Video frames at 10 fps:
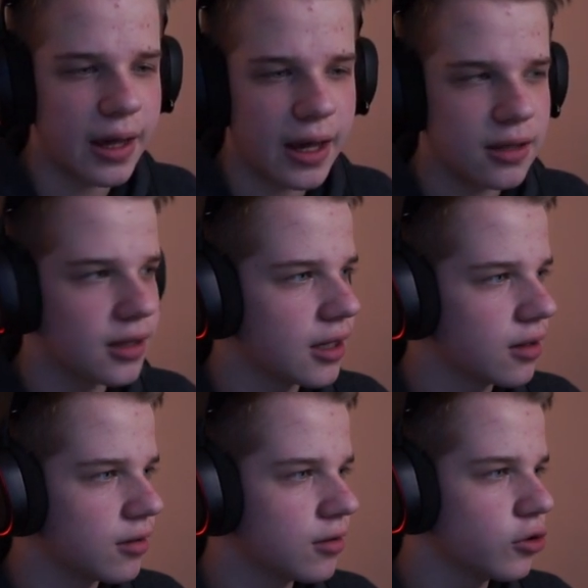And
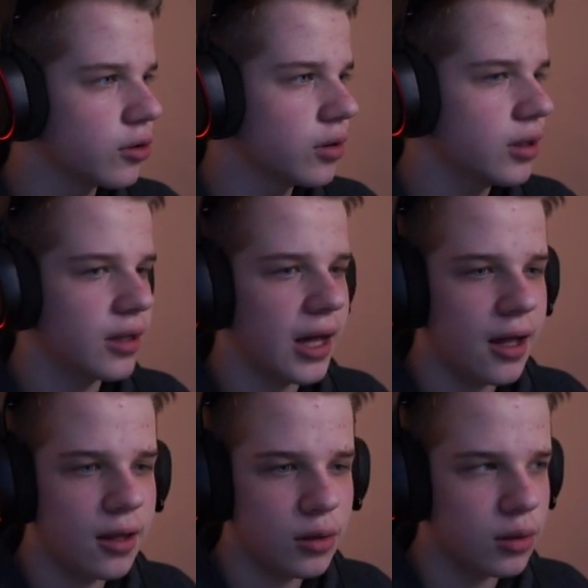then you can see the
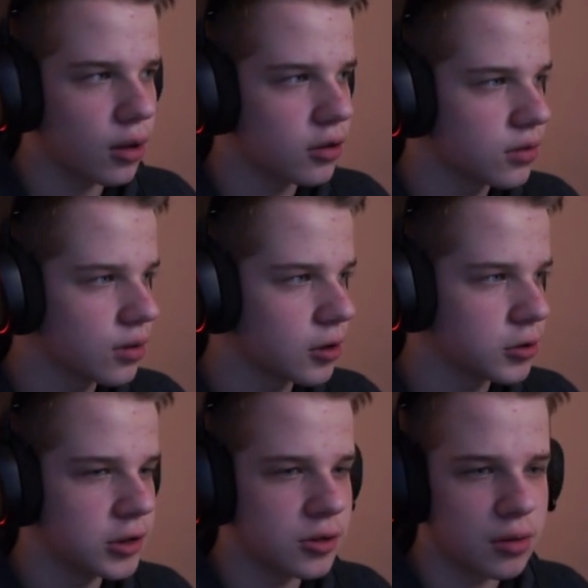eyes are just
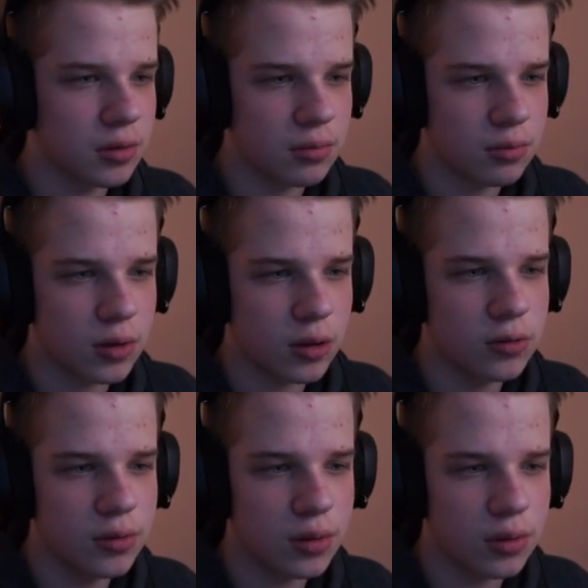literally just
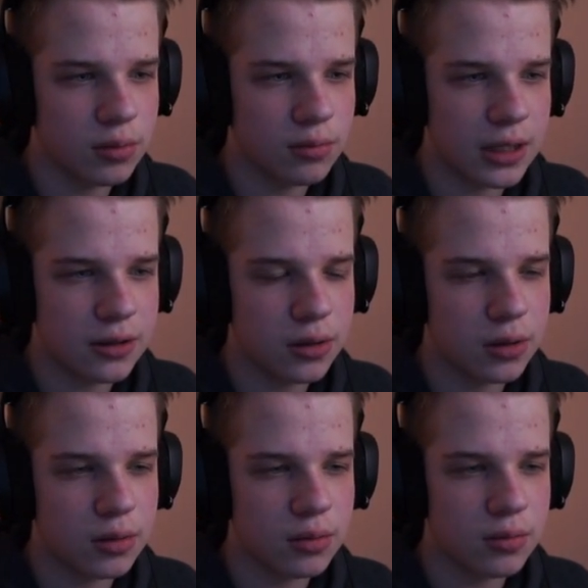circles like
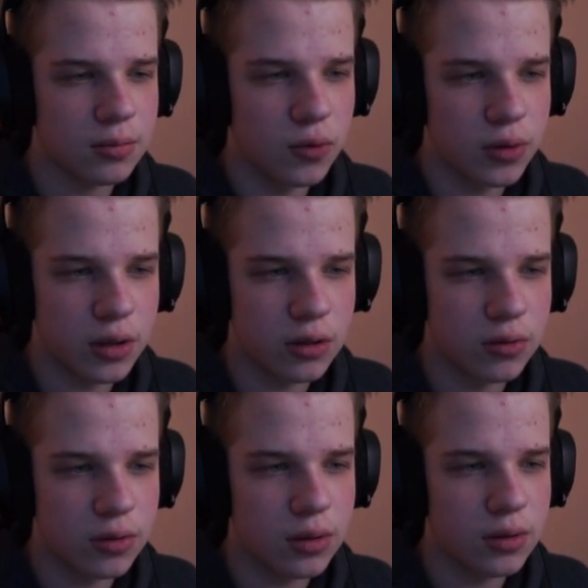this, more
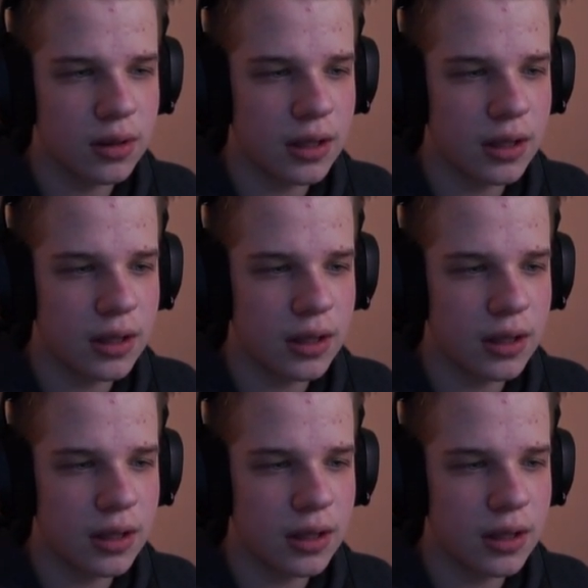circles.